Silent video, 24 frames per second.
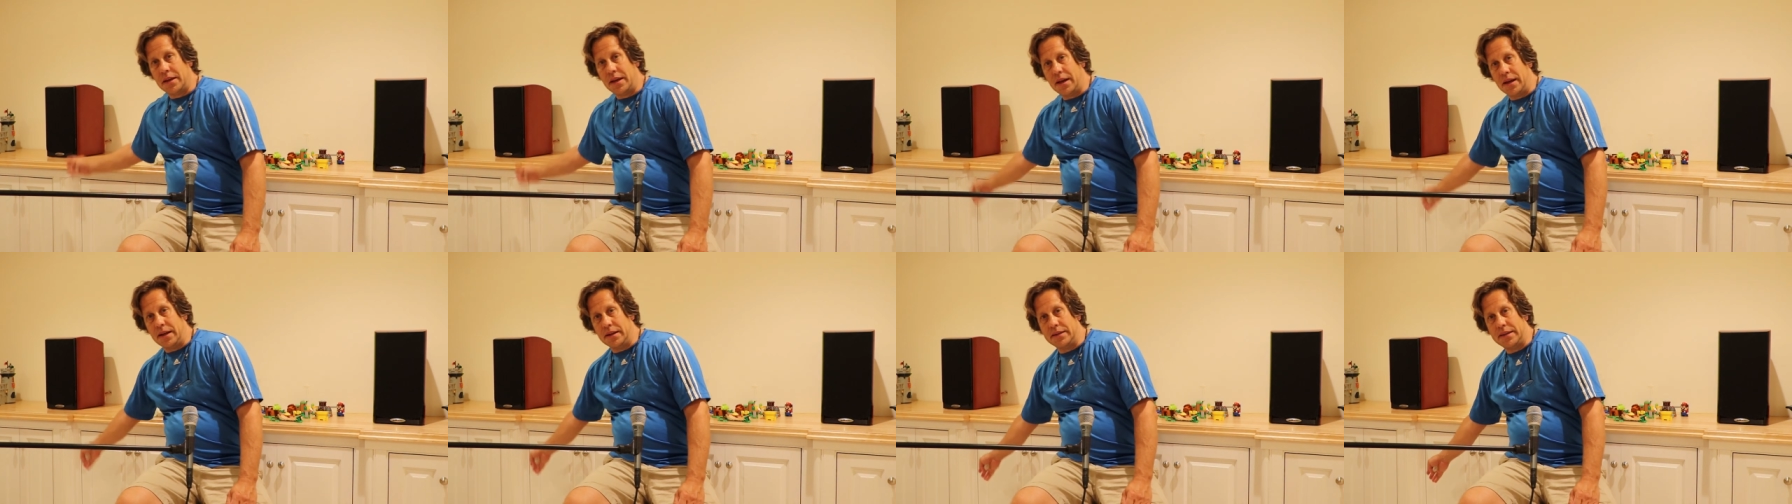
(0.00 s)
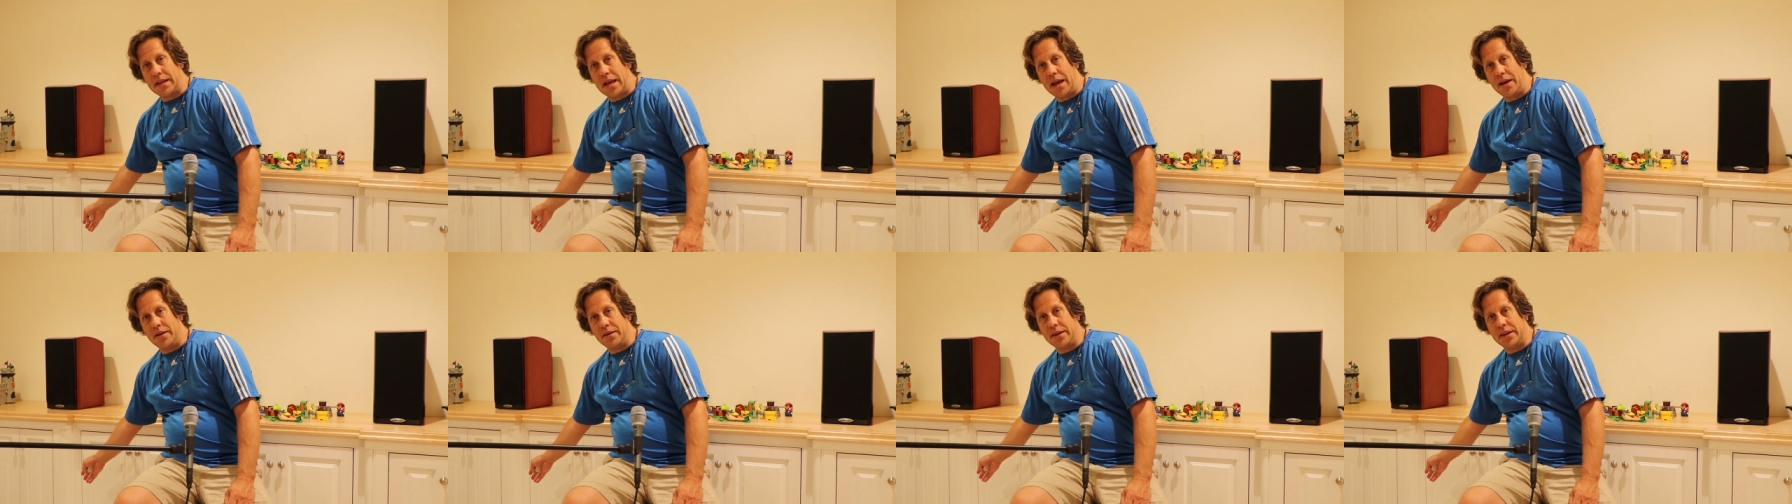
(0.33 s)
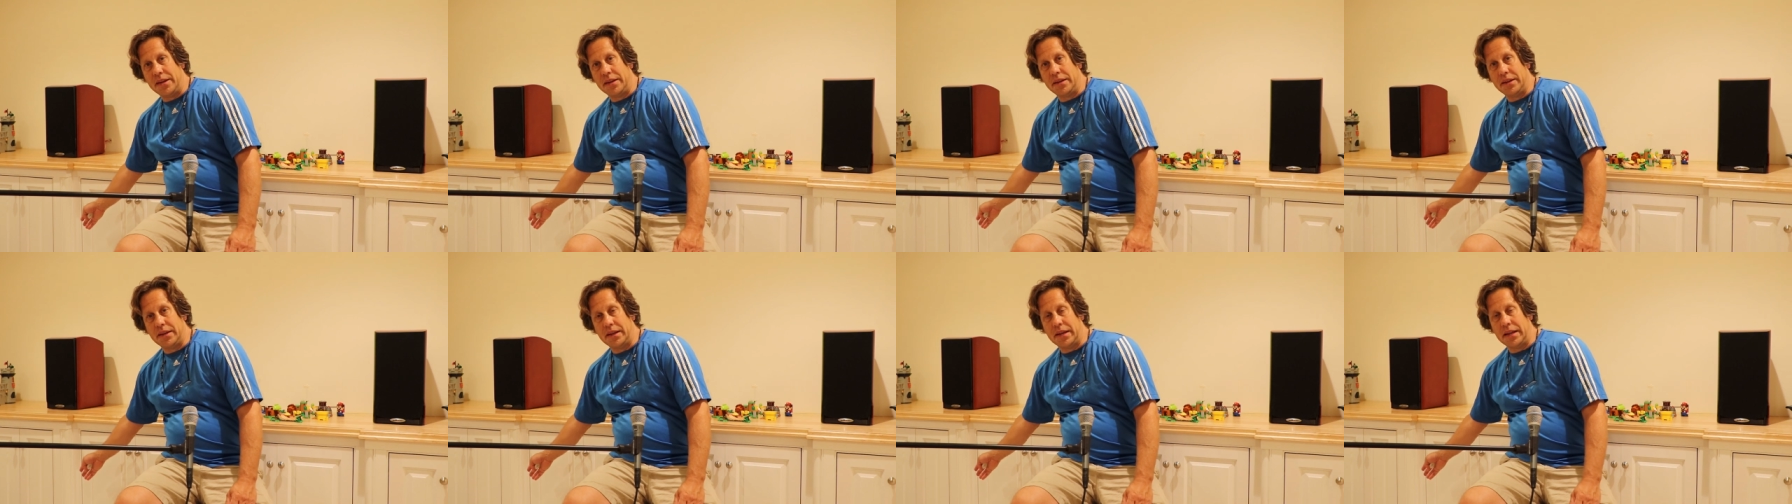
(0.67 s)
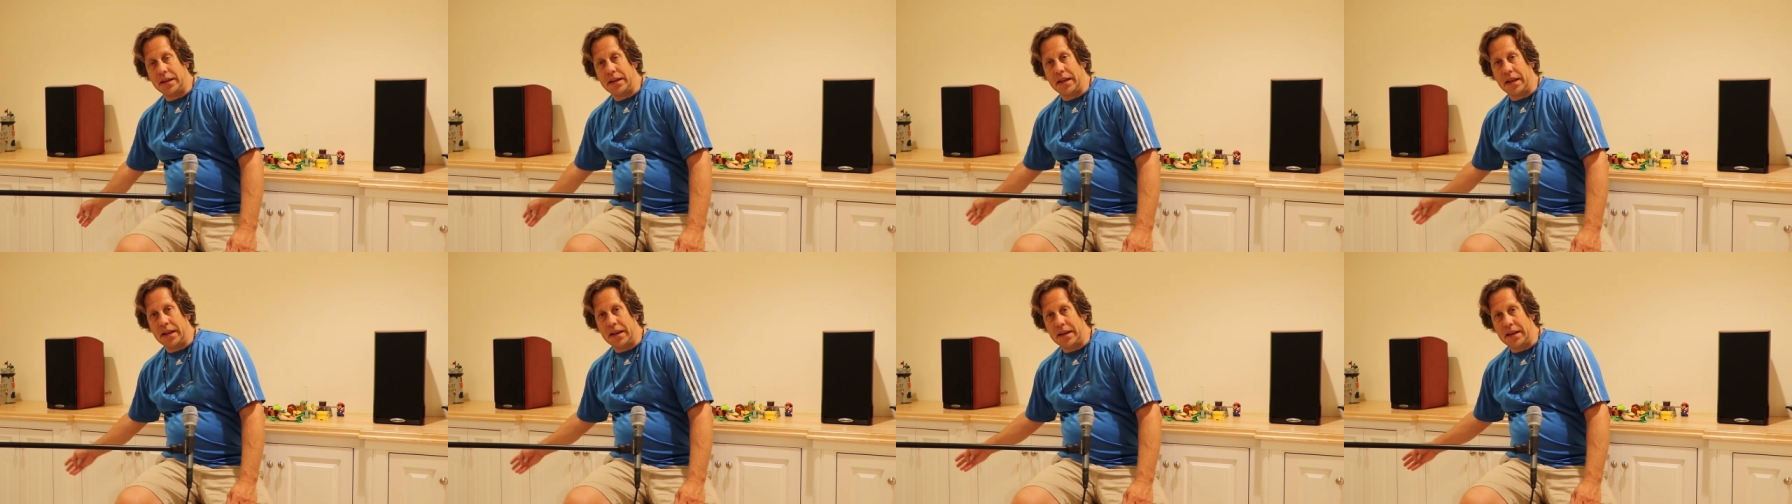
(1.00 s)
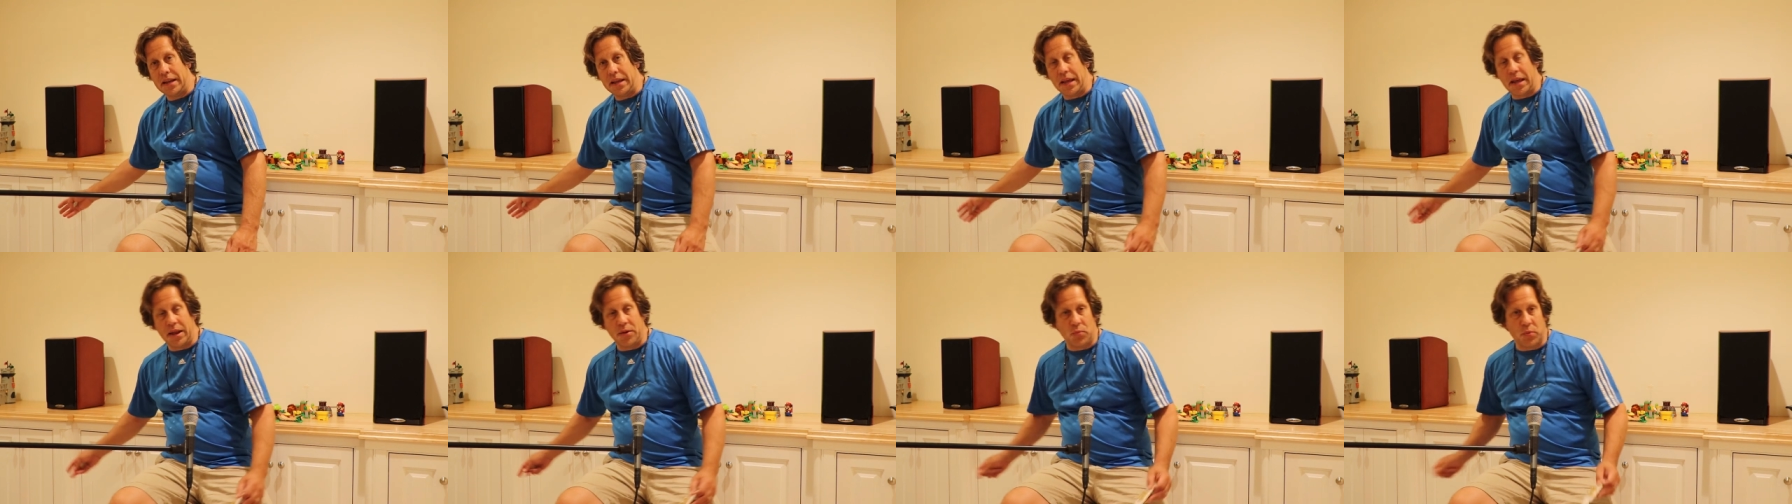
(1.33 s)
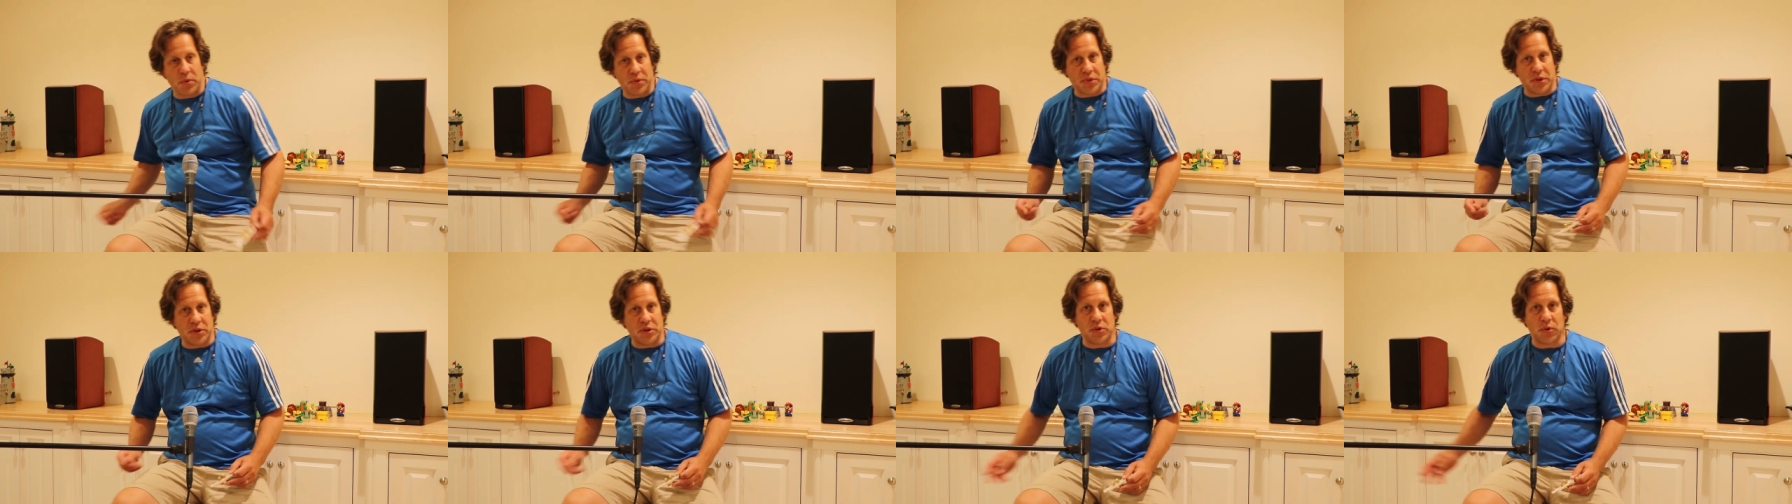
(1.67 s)
uh, down and, and, and
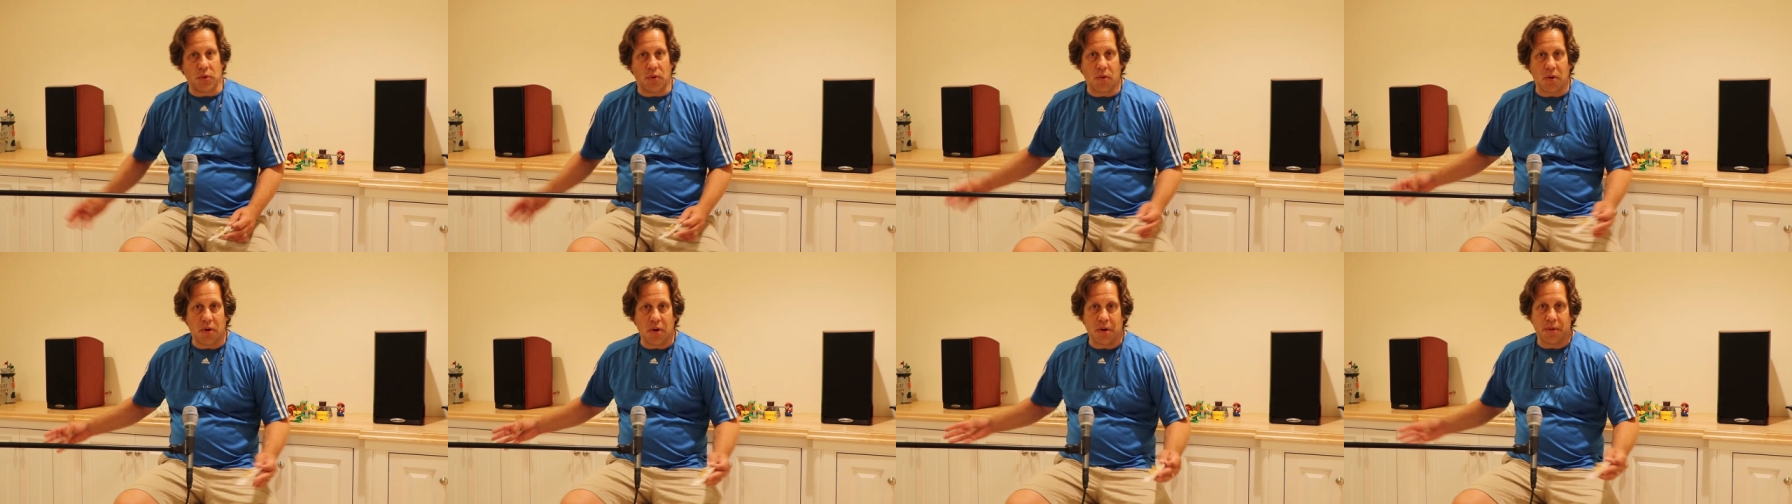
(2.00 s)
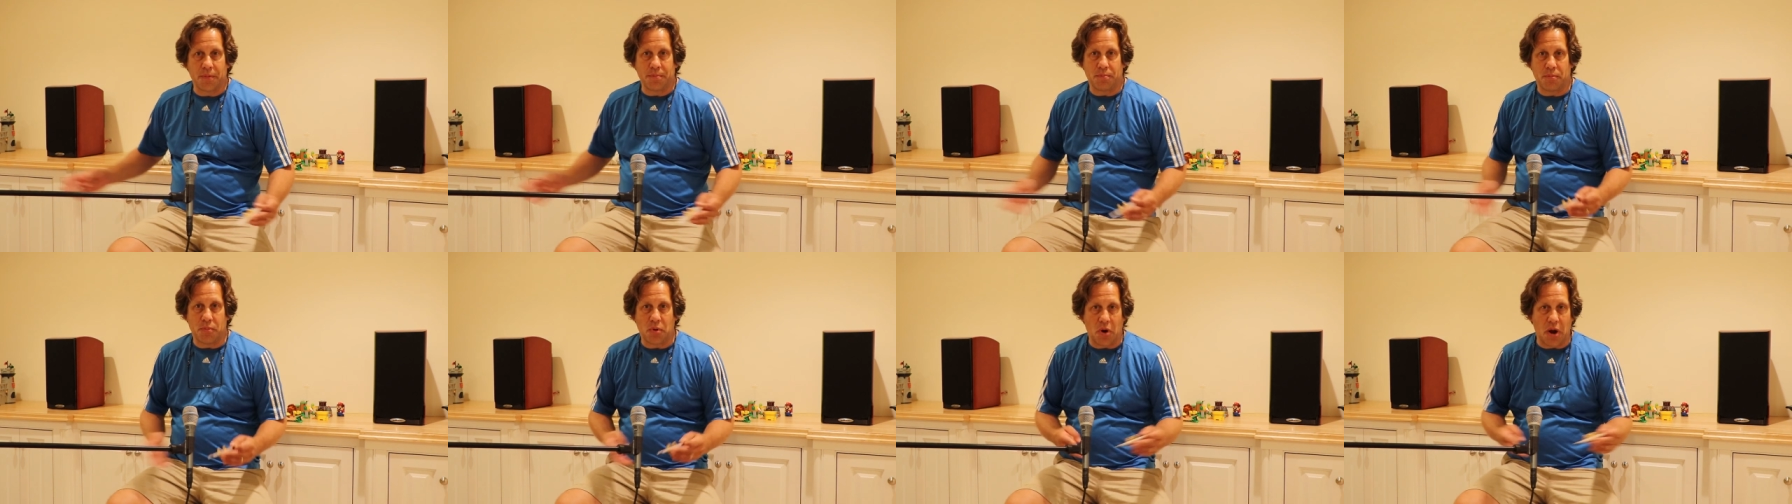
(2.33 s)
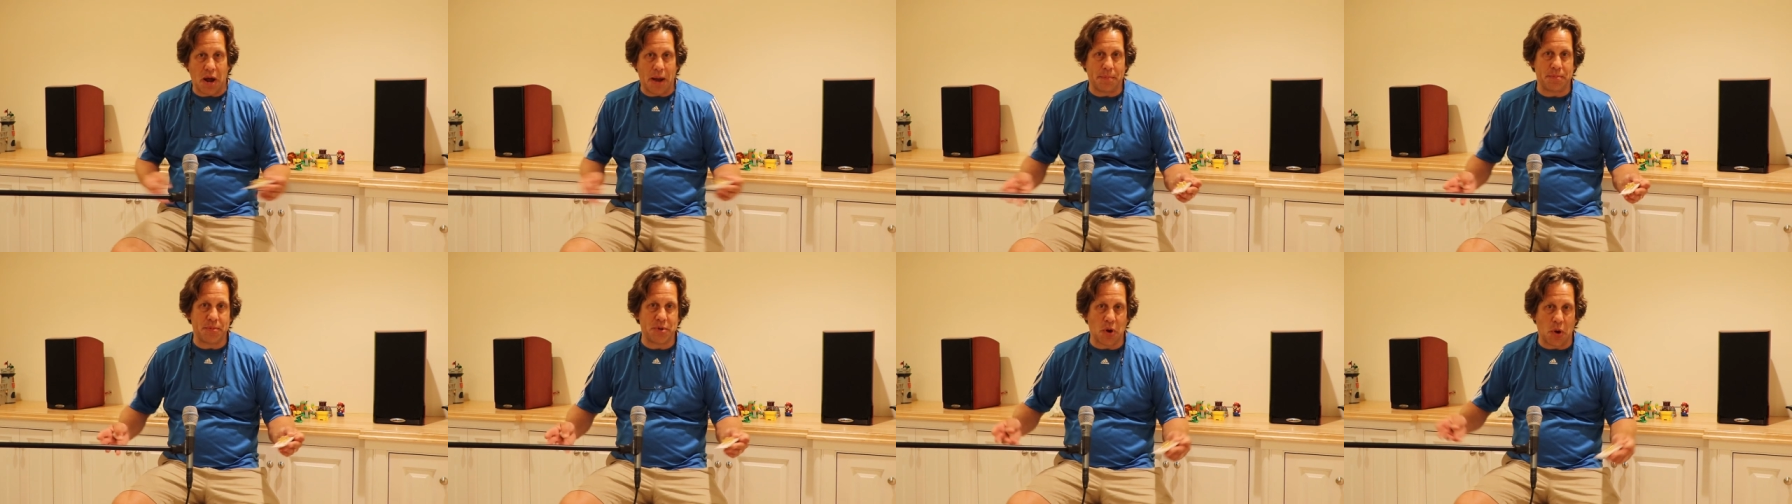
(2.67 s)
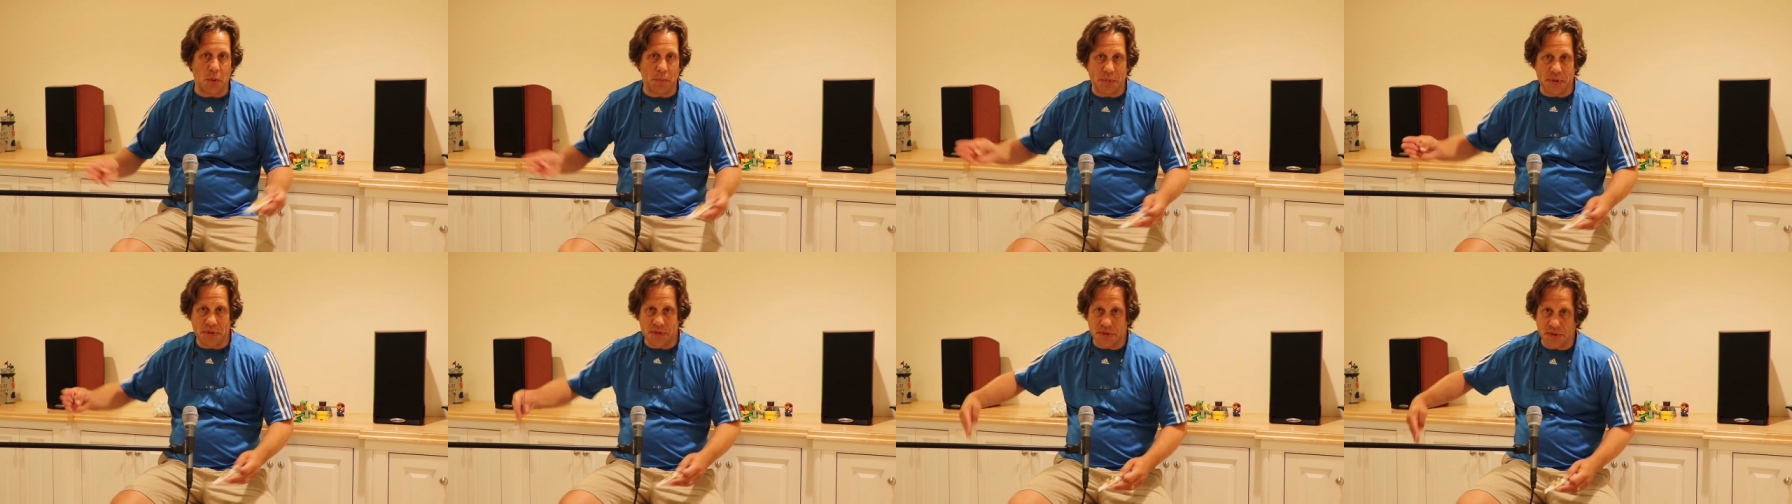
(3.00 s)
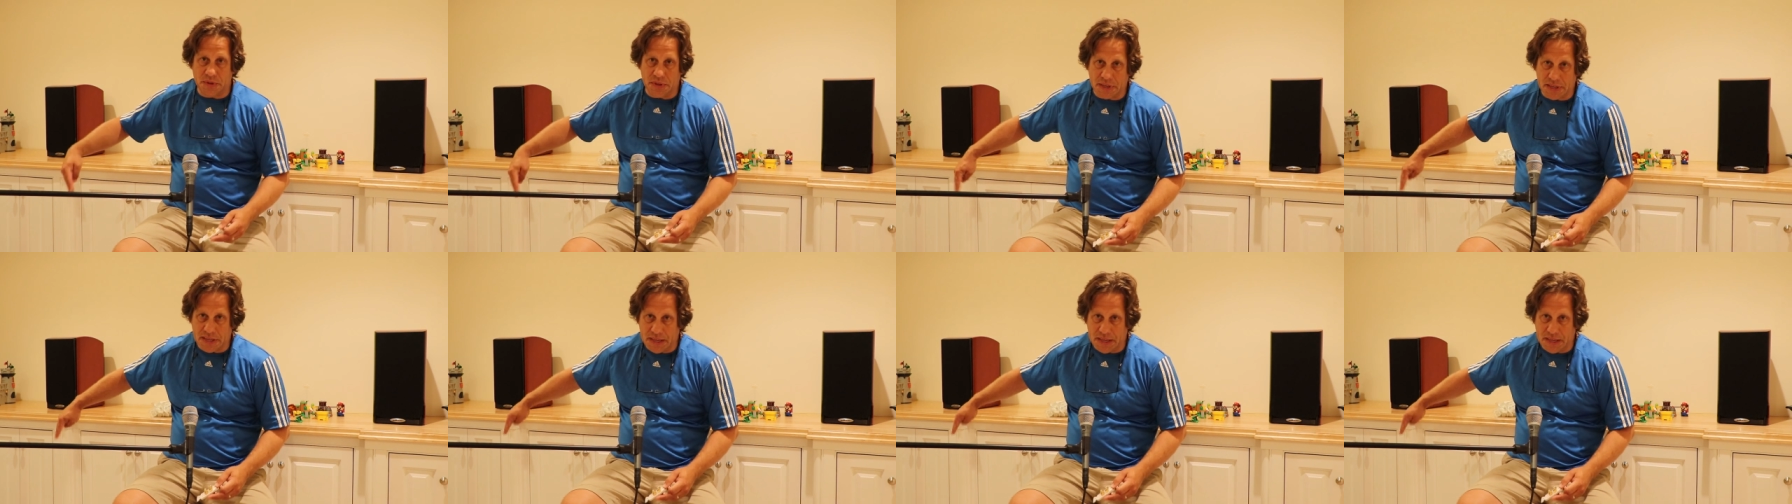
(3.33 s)
with the door propped open so the,